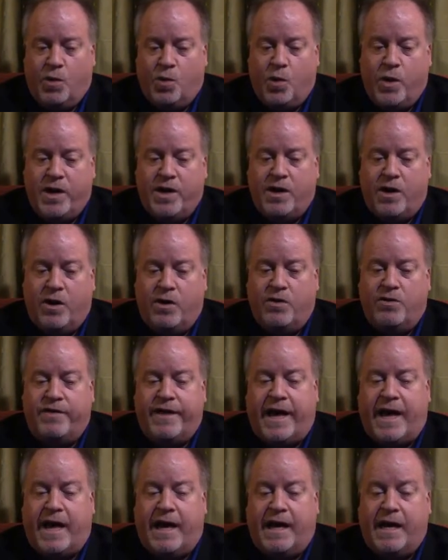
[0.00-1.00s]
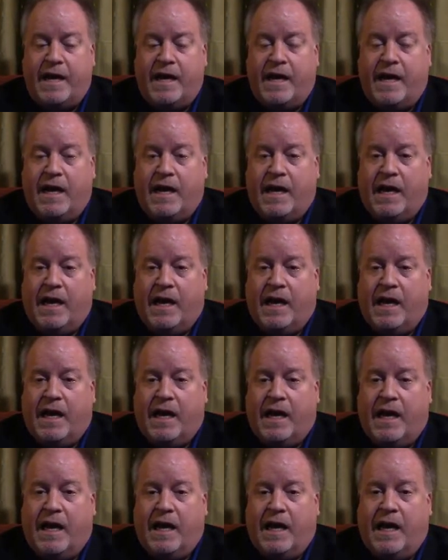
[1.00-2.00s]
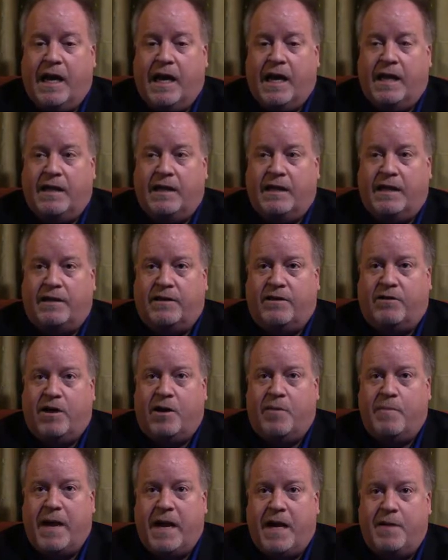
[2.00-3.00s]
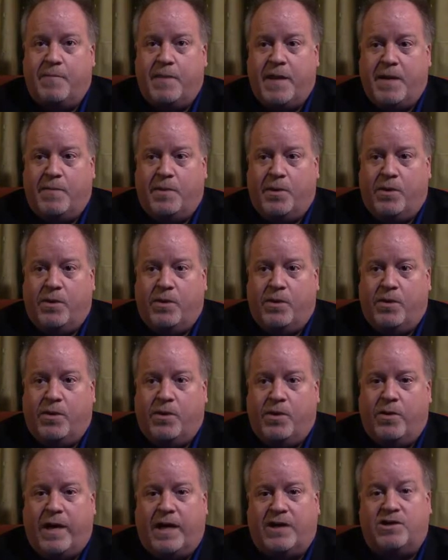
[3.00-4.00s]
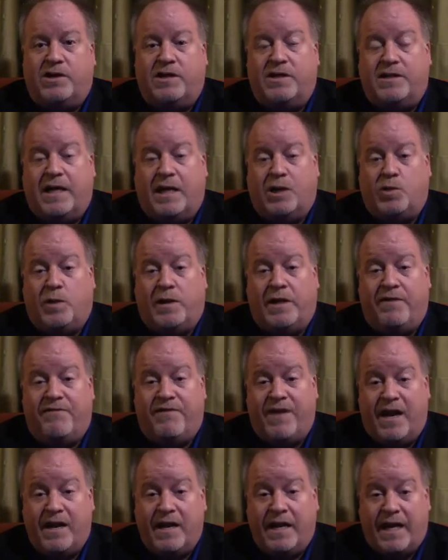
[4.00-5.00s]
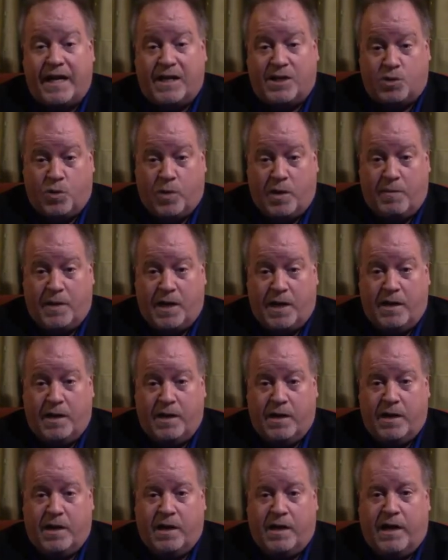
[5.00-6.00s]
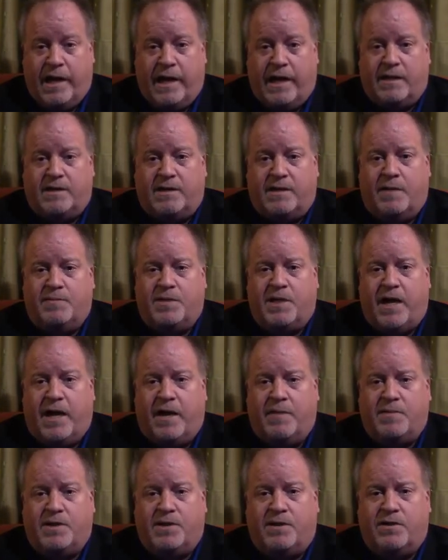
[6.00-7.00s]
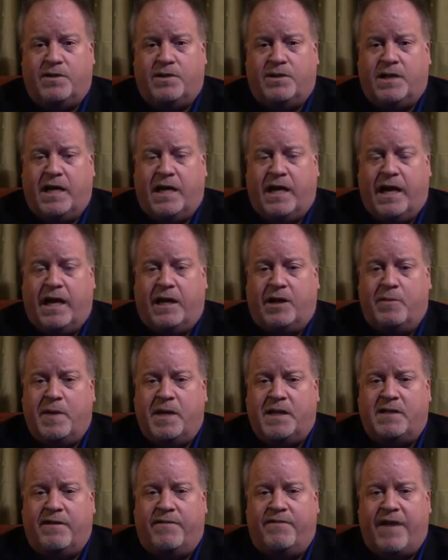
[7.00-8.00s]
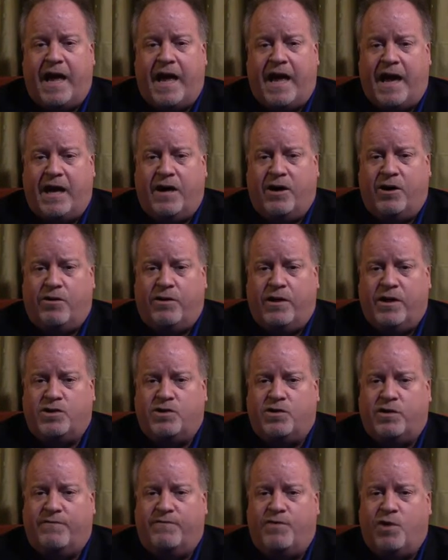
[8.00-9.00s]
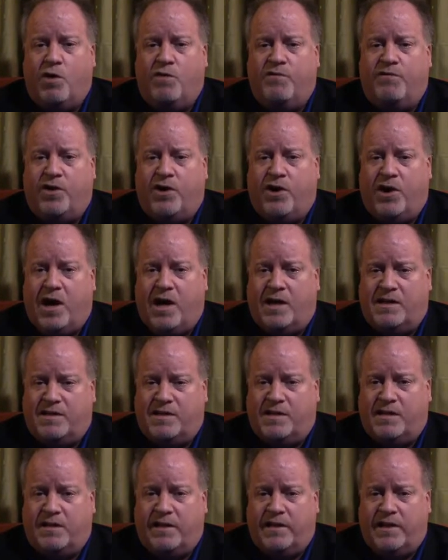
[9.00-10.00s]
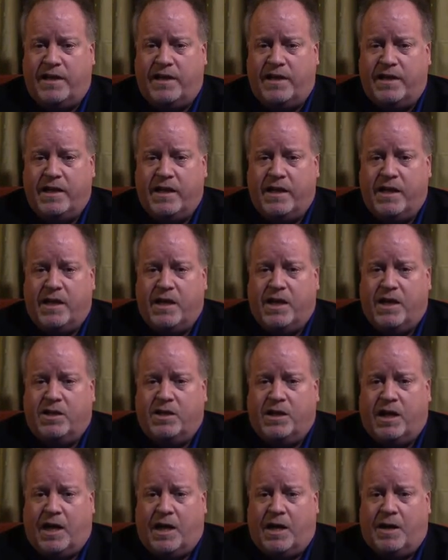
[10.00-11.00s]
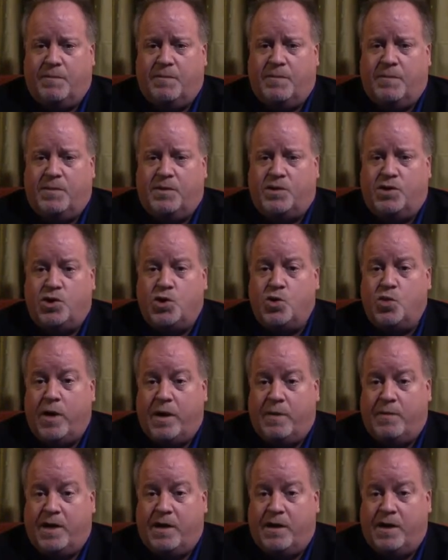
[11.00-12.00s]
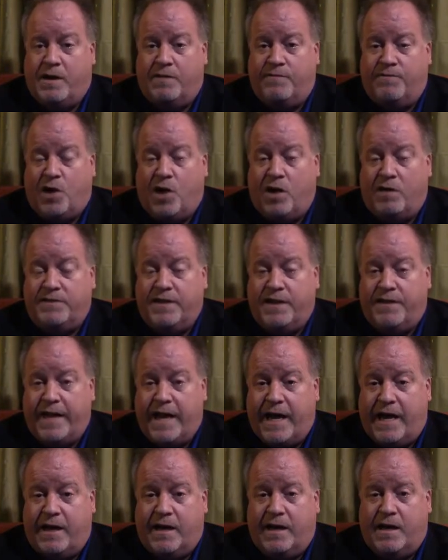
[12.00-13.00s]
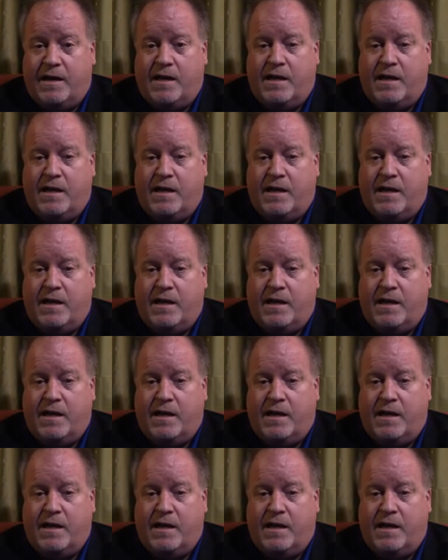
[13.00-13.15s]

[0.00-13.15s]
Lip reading: we know that there are many people who actually sexually offend against women, and sometimes there's an element of anger and sort of overt hostility to women involved in that.